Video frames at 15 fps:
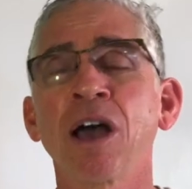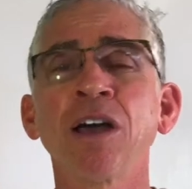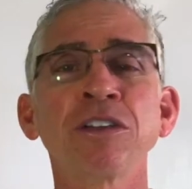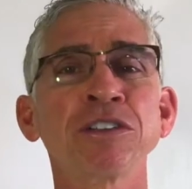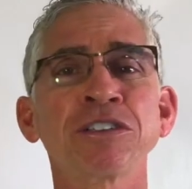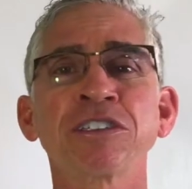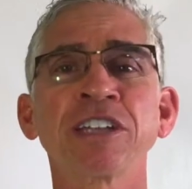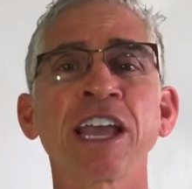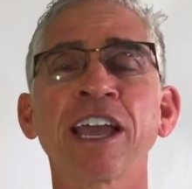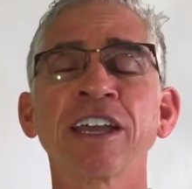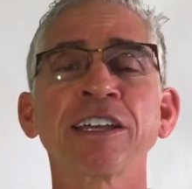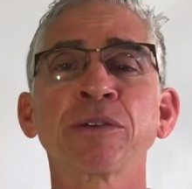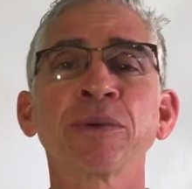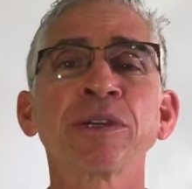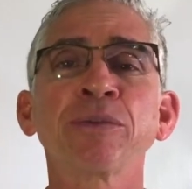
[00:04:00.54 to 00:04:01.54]

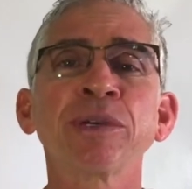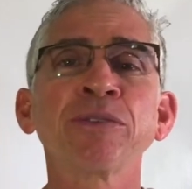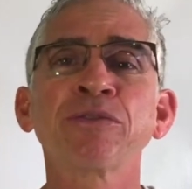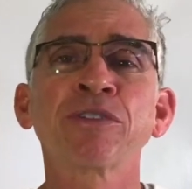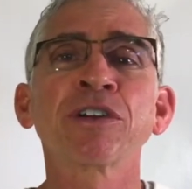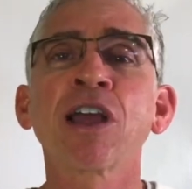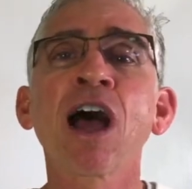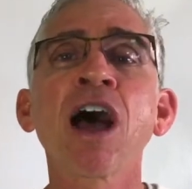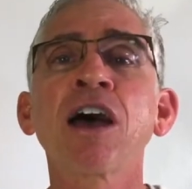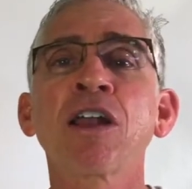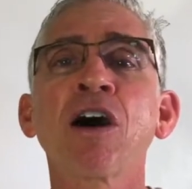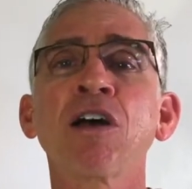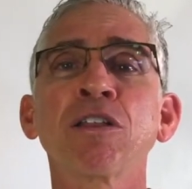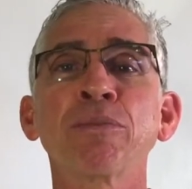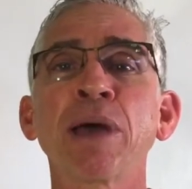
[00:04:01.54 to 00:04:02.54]
understanding. We, we forgot
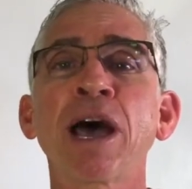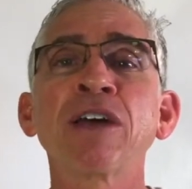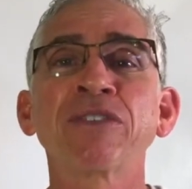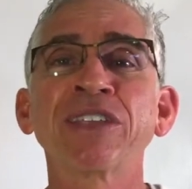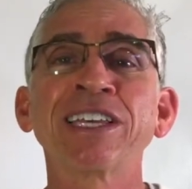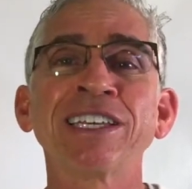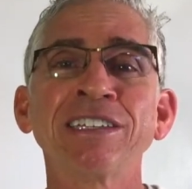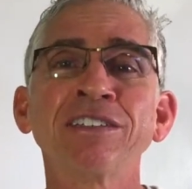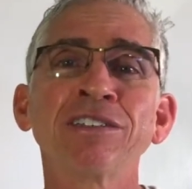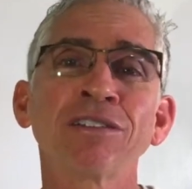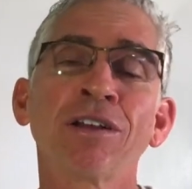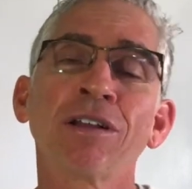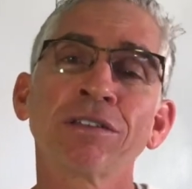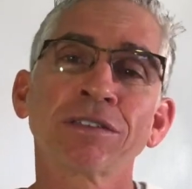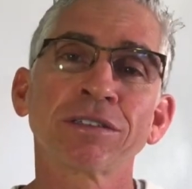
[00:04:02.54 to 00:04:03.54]
all about the
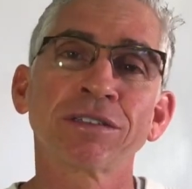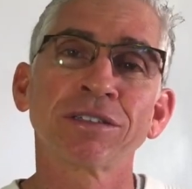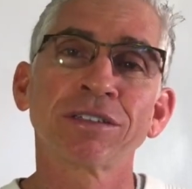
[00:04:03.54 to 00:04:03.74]
insult.